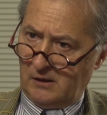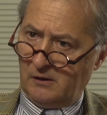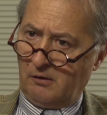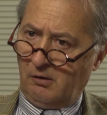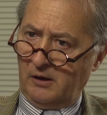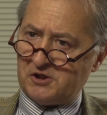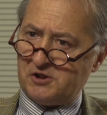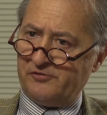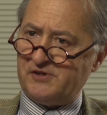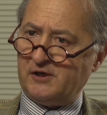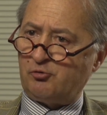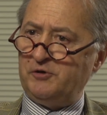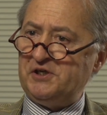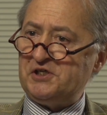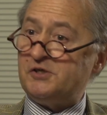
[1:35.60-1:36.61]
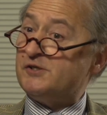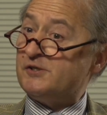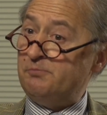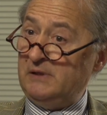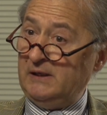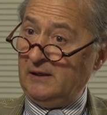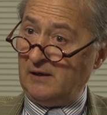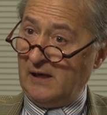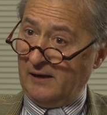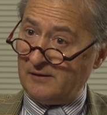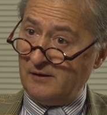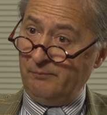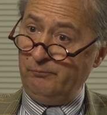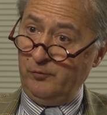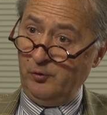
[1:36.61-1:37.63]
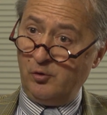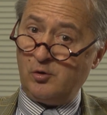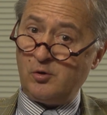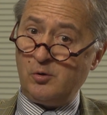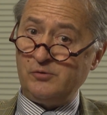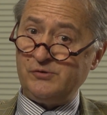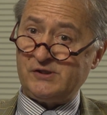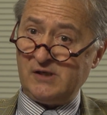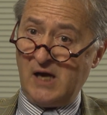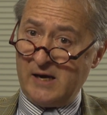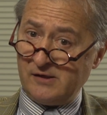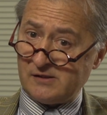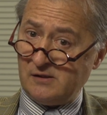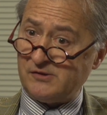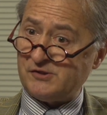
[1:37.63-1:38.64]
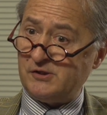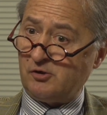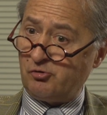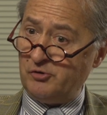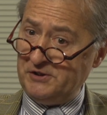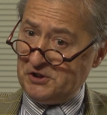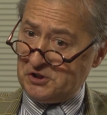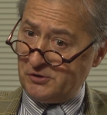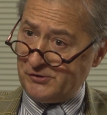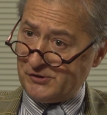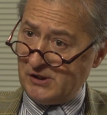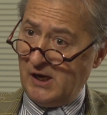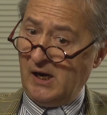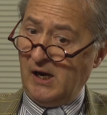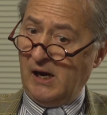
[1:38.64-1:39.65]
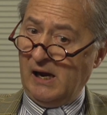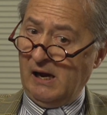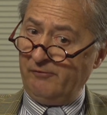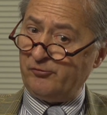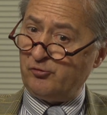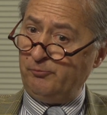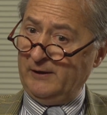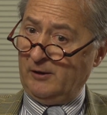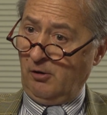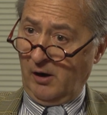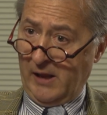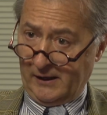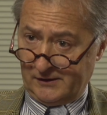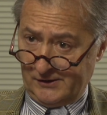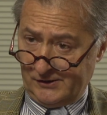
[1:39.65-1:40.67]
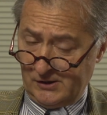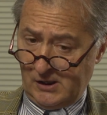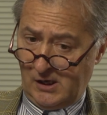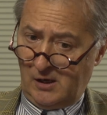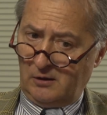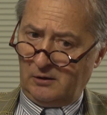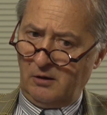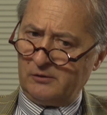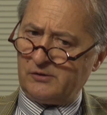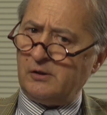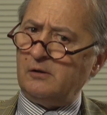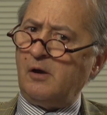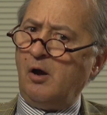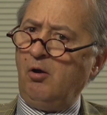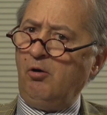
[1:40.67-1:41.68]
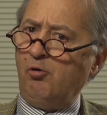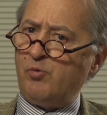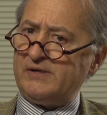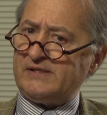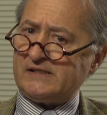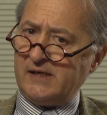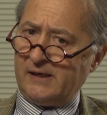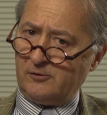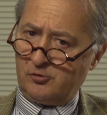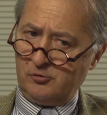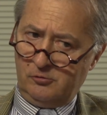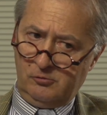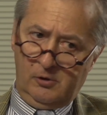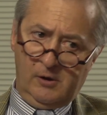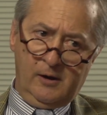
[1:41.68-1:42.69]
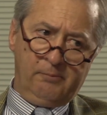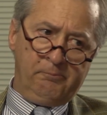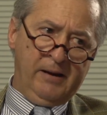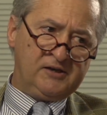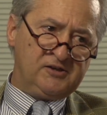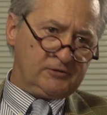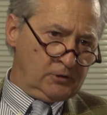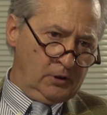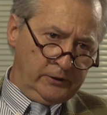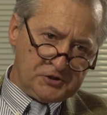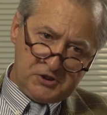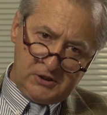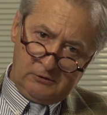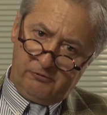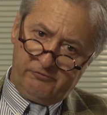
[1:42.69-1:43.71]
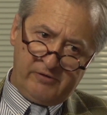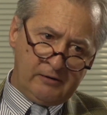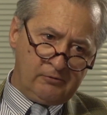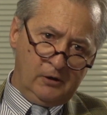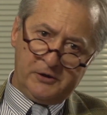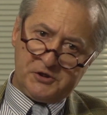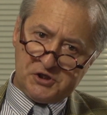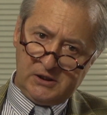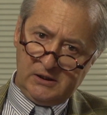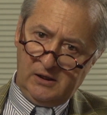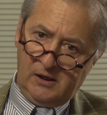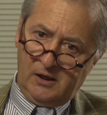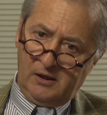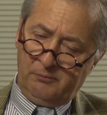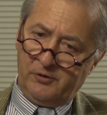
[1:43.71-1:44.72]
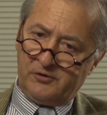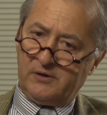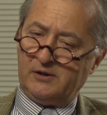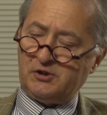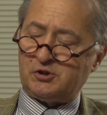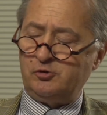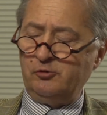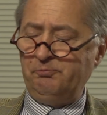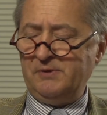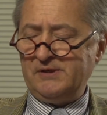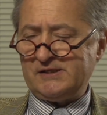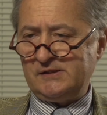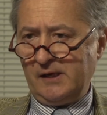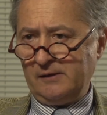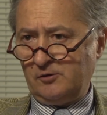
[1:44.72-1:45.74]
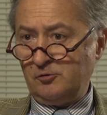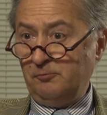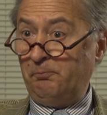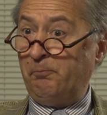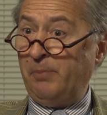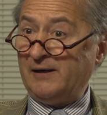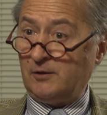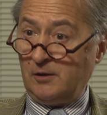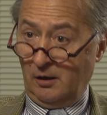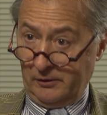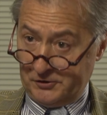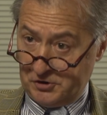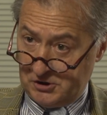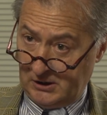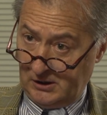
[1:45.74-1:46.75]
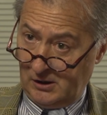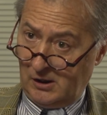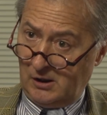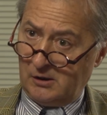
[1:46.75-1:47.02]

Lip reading: The collection of secretions mean that mucosinusal secretions have to be collected, not always sent to bacteriology or virology, but they should be sent to pathology